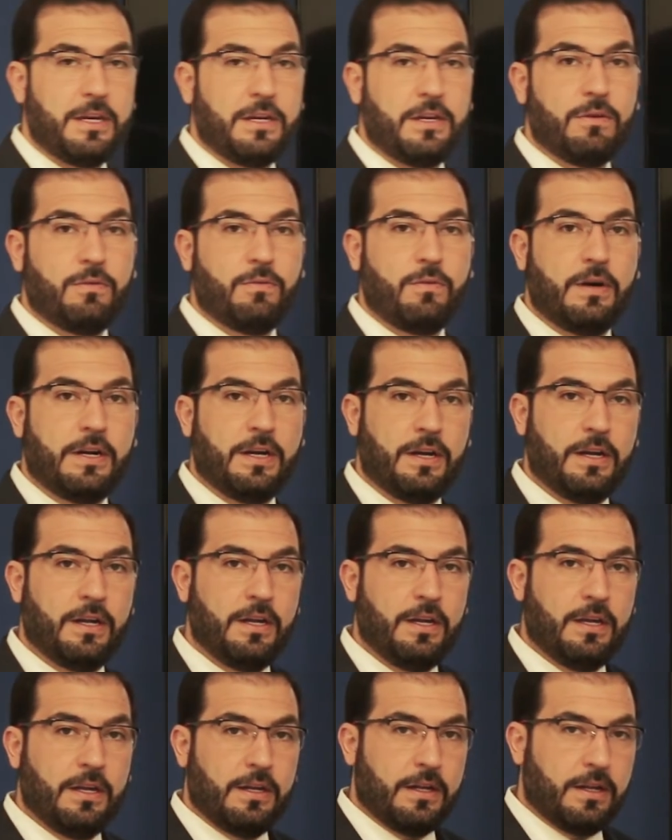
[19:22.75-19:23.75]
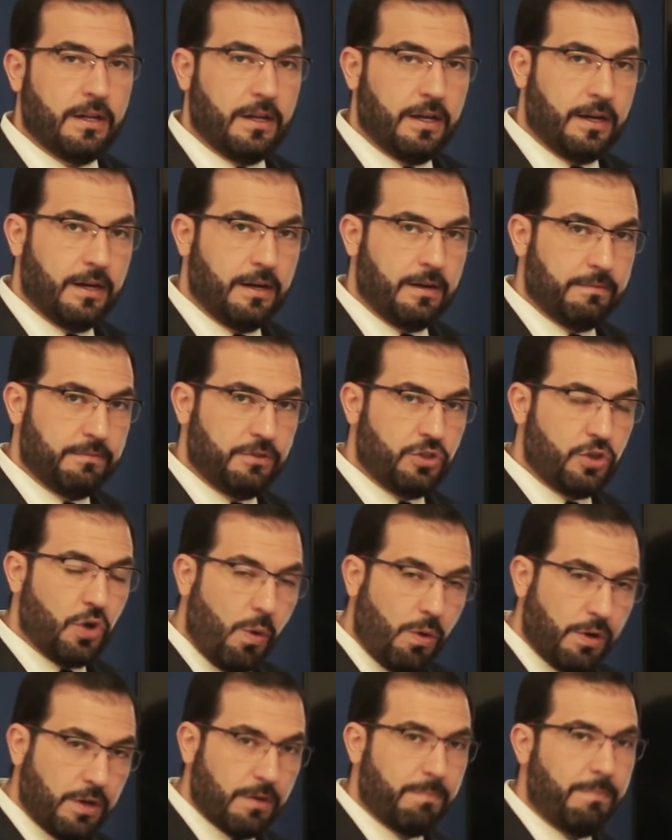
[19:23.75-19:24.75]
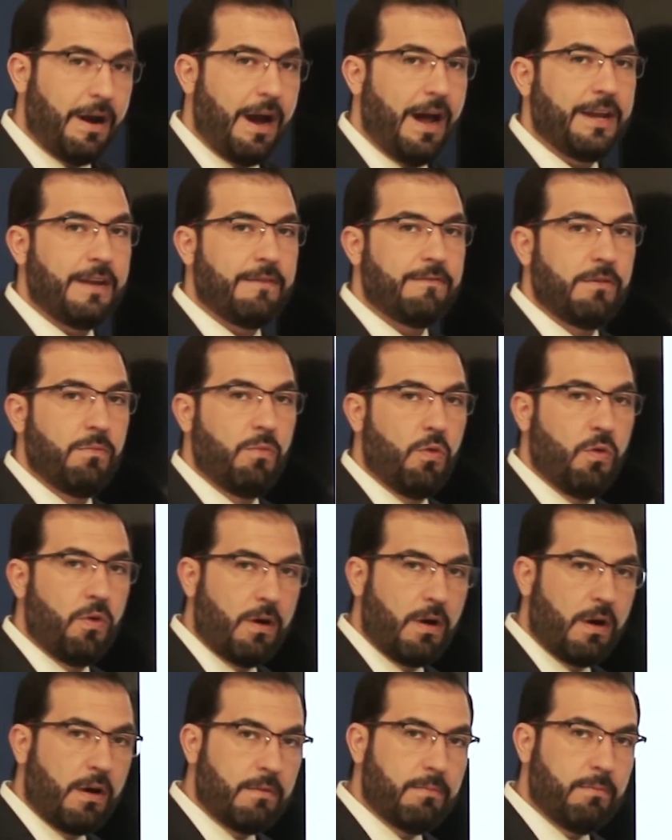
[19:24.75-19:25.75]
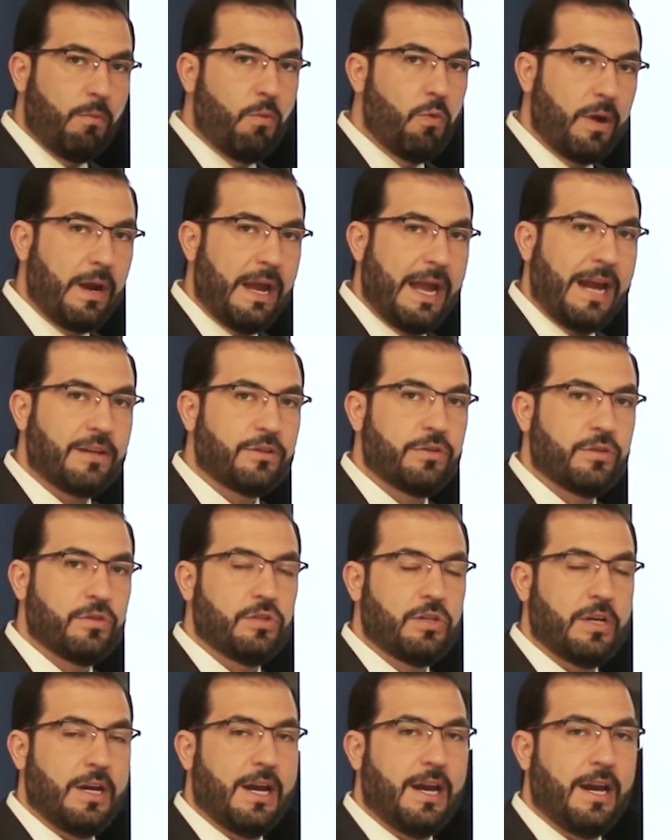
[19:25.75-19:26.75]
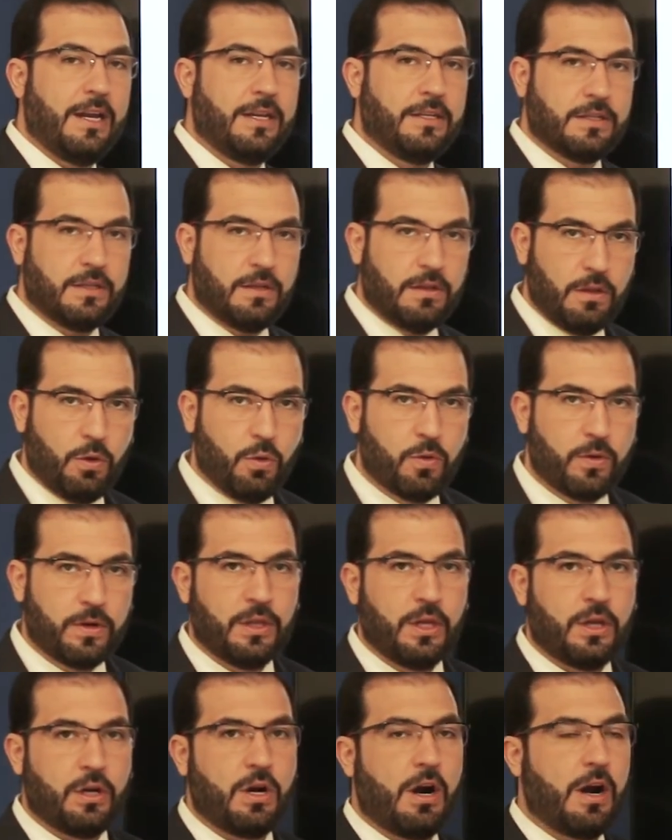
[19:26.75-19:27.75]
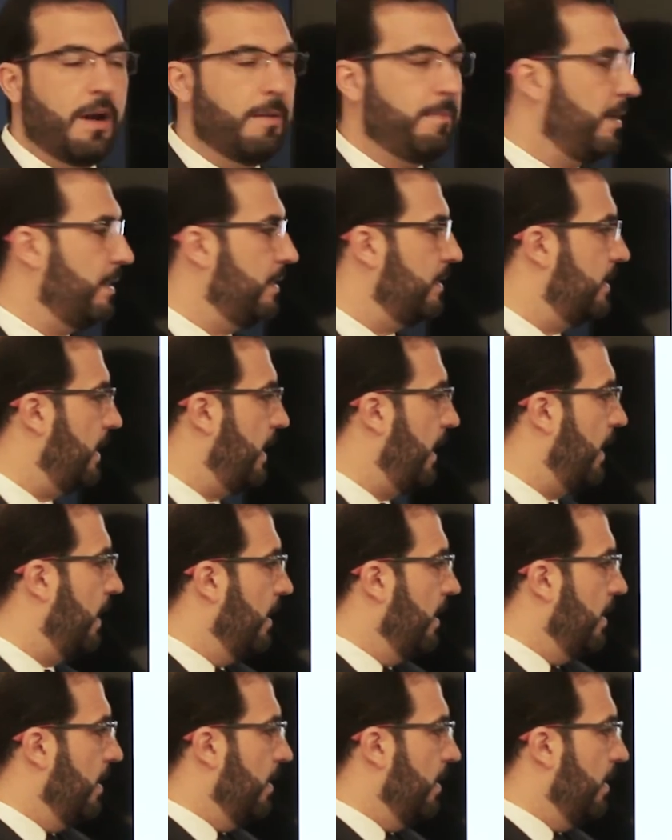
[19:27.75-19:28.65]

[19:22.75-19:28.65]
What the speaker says: you want to tone your body even more exercise, lowering the carb intake,